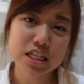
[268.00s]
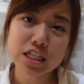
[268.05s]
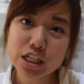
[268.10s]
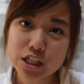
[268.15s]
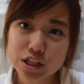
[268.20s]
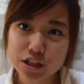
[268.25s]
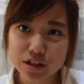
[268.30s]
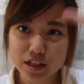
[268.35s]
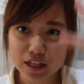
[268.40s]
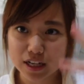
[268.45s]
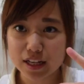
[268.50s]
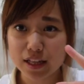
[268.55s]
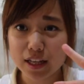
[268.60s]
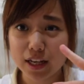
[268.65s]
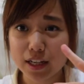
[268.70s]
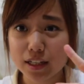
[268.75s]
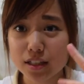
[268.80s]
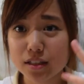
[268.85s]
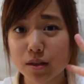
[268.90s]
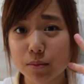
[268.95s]
Another thing I
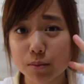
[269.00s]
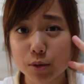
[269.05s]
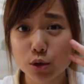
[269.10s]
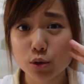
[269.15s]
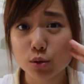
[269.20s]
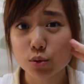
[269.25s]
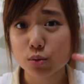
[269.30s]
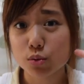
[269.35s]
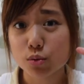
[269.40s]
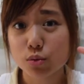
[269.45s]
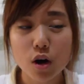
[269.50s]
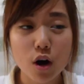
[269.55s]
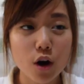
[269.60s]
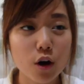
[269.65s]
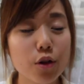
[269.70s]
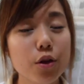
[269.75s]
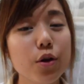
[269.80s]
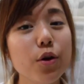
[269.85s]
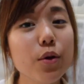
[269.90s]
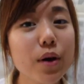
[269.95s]
like, number 2.
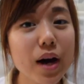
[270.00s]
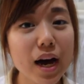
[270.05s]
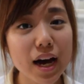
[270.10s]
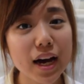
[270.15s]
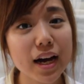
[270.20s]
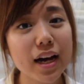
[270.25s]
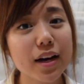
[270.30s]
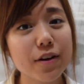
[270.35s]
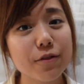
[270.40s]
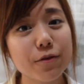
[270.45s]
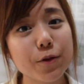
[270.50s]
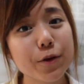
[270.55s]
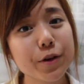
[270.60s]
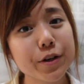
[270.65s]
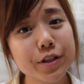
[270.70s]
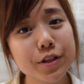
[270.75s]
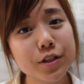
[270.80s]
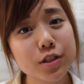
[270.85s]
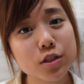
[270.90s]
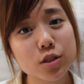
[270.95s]
Although
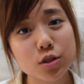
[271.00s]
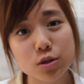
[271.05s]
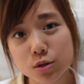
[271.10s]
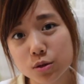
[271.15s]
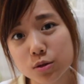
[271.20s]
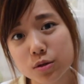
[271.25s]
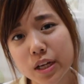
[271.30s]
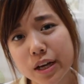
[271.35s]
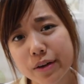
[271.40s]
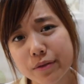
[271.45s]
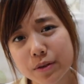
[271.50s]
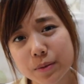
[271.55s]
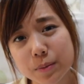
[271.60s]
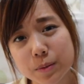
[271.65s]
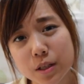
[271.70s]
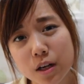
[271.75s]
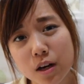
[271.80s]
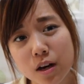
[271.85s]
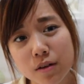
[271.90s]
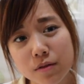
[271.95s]
foreigners do get
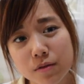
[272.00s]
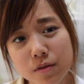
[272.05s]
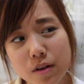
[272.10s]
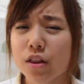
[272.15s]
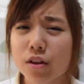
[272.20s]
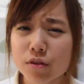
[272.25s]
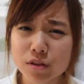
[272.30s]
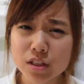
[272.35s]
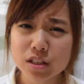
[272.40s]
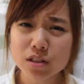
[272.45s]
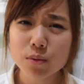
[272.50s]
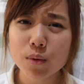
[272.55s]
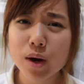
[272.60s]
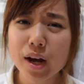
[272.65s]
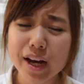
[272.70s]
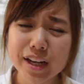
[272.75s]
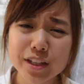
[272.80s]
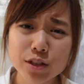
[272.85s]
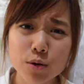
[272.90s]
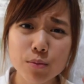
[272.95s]
ripped off, the reason
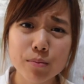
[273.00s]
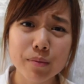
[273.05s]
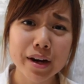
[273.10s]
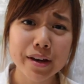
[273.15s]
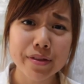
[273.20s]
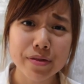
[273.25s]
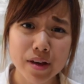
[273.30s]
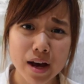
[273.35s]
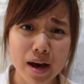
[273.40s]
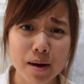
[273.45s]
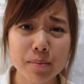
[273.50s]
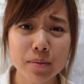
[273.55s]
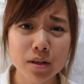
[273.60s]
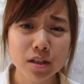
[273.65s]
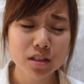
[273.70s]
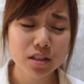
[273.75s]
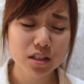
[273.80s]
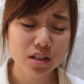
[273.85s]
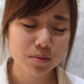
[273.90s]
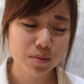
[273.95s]
why I don't mind that
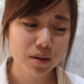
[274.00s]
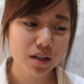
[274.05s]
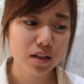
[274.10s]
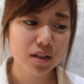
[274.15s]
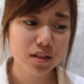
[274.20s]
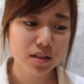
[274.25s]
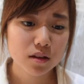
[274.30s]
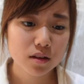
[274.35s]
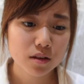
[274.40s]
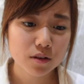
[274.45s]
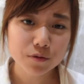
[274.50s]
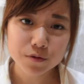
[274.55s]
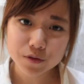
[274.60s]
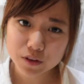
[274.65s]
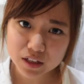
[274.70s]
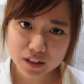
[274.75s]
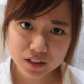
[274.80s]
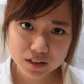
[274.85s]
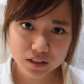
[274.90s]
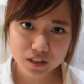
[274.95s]
much is because the
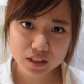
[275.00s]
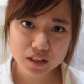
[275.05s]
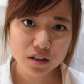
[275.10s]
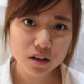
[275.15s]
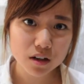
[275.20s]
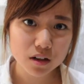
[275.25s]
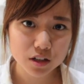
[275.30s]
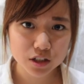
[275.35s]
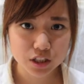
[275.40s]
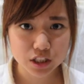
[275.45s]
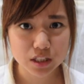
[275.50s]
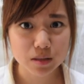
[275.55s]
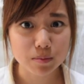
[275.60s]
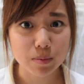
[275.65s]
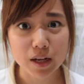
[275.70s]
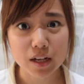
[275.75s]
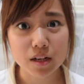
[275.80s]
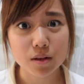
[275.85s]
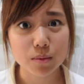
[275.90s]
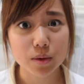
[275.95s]
things here are cheap
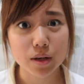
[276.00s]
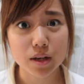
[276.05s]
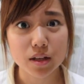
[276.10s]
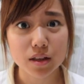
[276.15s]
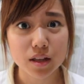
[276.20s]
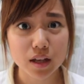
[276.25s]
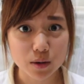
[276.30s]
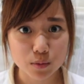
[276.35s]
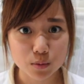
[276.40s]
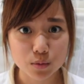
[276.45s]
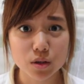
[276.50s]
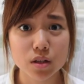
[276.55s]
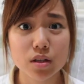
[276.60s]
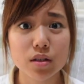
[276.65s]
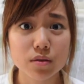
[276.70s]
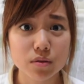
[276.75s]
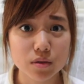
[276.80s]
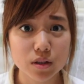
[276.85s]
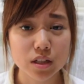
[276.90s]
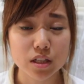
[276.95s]
anyway, like
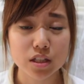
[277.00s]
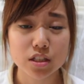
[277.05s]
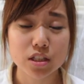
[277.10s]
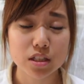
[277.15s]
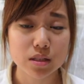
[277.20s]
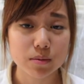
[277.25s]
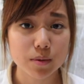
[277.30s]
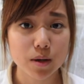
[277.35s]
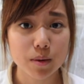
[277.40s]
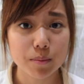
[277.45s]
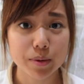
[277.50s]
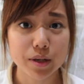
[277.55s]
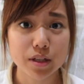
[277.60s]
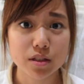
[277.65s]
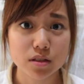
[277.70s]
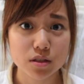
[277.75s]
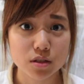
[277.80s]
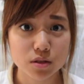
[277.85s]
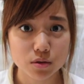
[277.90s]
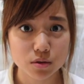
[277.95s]
really cheap
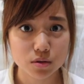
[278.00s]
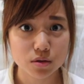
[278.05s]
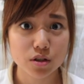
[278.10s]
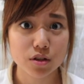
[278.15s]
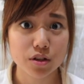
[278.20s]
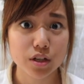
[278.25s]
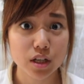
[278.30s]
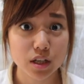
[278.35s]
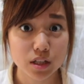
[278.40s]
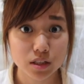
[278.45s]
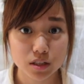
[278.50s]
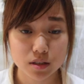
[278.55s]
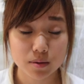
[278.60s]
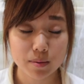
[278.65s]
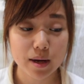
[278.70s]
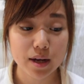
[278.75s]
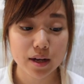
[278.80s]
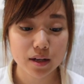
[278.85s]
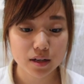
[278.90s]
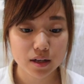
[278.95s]
compared to Korea and
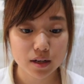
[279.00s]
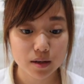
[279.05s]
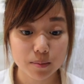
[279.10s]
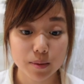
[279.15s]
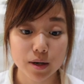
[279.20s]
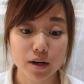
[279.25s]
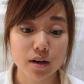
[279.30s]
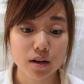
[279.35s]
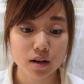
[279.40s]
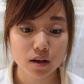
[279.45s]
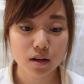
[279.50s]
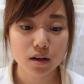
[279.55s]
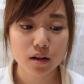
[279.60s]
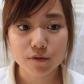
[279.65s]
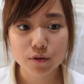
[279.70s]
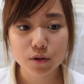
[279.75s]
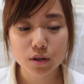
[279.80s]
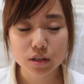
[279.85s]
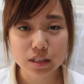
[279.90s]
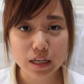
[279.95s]
Japan and America.
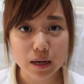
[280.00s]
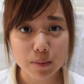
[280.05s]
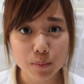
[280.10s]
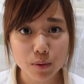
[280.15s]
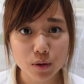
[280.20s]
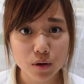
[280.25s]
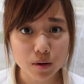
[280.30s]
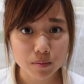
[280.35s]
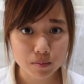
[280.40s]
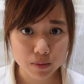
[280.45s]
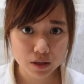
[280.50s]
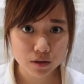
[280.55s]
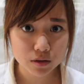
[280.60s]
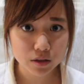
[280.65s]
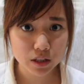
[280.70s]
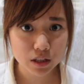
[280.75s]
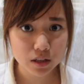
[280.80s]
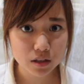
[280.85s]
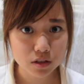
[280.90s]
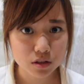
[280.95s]
For example, a meal
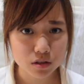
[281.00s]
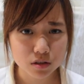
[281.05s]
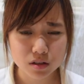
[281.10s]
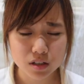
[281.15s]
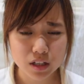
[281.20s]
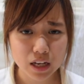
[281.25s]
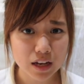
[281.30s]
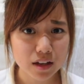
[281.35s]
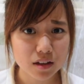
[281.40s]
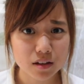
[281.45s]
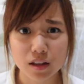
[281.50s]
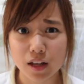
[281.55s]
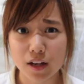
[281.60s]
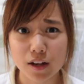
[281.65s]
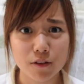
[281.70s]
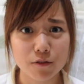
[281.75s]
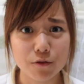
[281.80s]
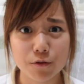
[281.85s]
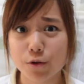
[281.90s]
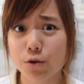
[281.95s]
here, you could get
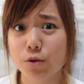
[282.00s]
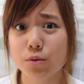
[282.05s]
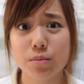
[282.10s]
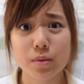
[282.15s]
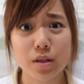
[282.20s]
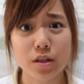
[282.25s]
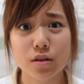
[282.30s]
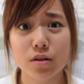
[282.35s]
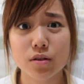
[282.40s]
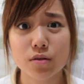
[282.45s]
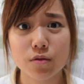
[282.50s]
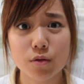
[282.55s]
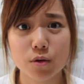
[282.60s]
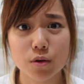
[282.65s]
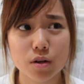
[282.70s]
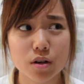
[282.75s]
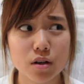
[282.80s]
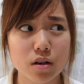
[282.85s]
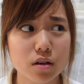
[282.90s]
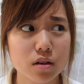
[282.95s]
like a full meal
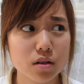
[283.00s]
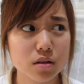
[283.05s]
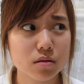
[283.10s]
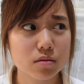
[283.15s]
for